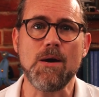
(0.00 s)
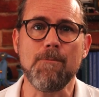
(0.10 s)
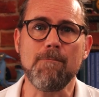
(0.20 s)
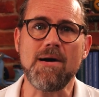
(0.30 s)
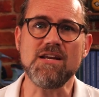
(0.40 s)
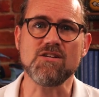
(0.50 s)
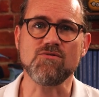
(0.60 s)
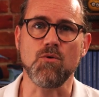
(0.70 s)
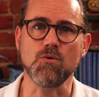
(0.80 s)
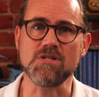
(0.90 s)

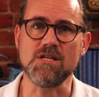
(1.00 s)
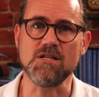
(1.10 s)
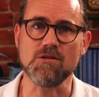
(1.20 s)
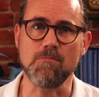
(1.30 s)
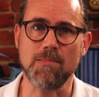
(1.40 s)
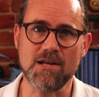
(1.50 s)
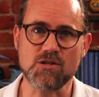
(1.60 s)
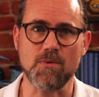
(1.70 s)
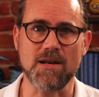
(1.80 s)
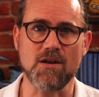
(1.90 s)
-40 to
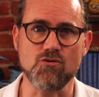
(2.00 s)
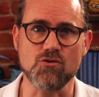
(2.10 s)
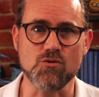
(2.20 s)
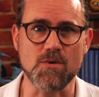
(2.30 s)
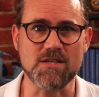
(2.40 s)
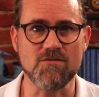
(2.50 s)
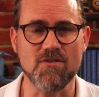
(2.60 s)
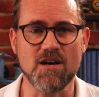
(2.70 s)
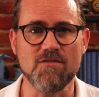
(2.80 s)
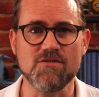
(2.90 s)

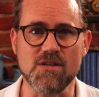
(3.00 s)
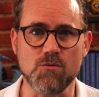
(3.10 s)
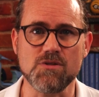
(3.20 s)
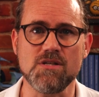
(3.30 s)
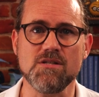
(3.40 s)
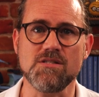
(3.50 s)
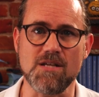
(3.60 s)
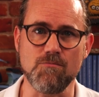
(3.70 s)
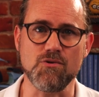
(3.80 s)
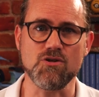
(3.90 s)
+125 Celsius
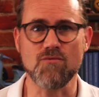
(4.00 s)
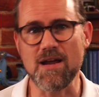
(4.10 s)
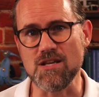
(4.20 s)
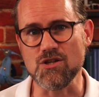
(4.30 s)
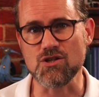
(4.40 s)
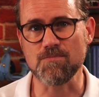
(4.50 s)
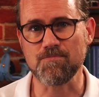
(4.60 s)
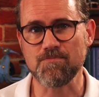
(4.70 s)
temperature range.